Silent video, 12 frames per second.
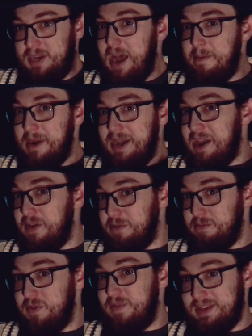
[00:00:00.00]
not many other
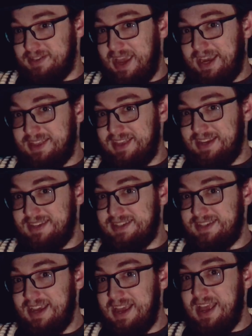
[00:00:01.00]
movies like
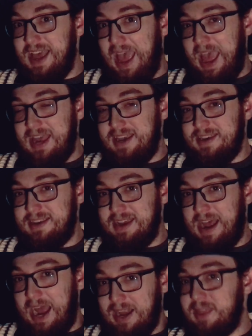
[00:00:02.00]
this. And
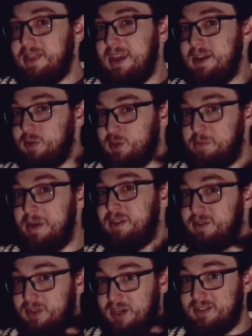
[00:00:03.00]
I think Smith
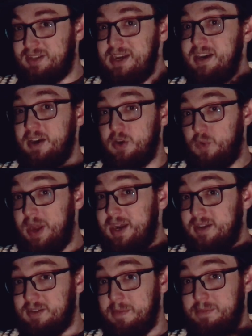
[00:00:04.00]
succeeded in
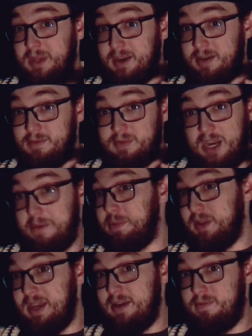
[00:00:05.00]
creating something
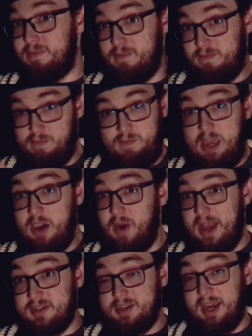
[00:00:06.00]
deeply
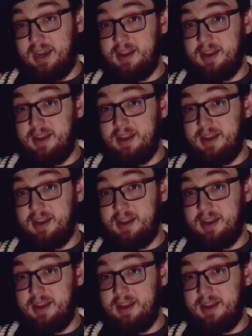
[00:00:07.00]
interesting,